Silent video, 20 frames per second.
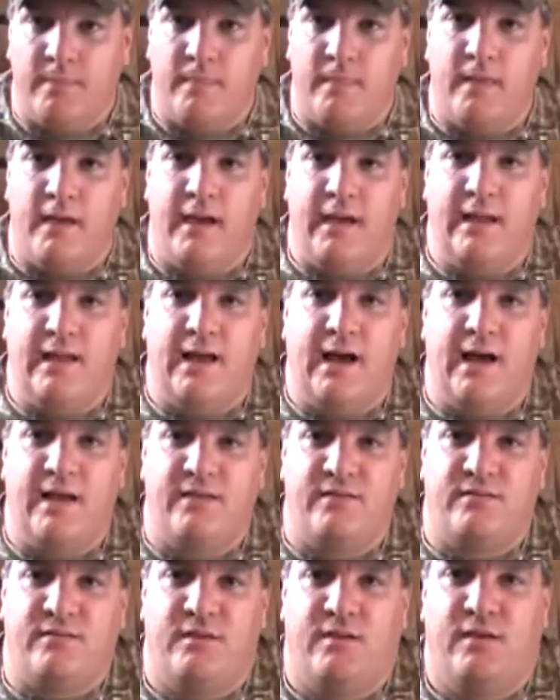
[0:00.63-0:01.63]
Hey
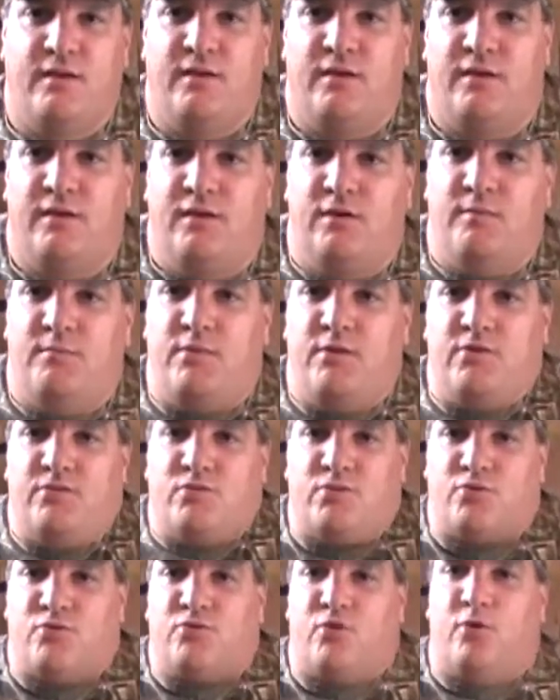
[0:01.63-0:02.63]
guys,
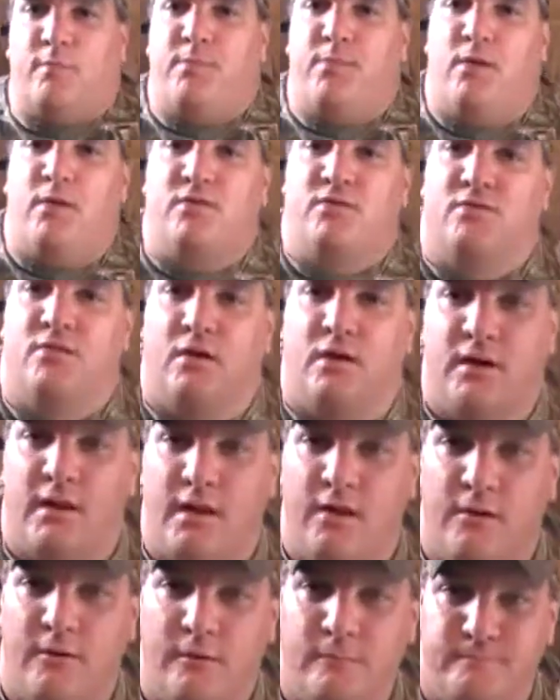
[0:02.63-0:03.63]
Mr. Surplus Nut
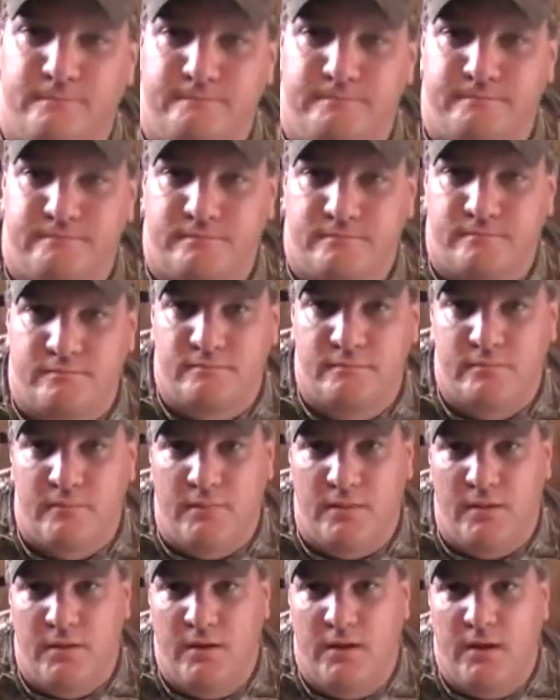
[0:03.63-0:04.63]
here
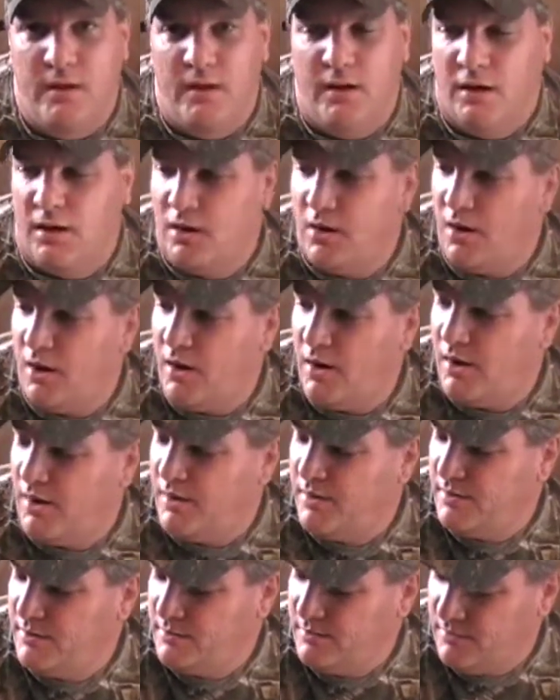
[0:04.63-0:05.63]

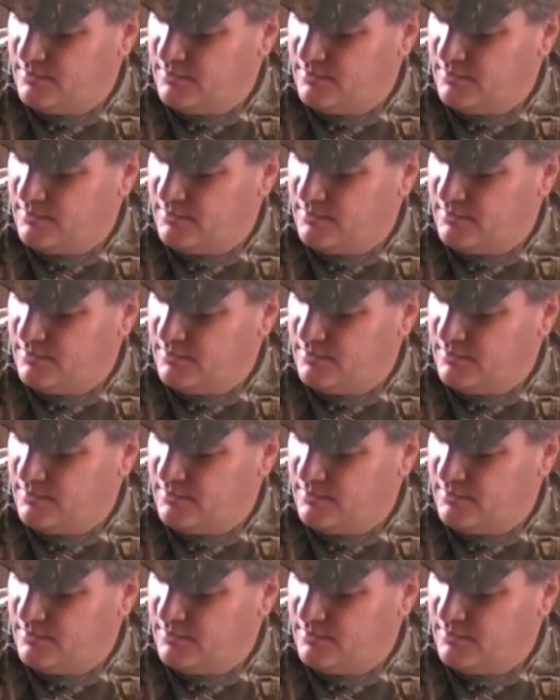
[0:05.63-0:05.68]
on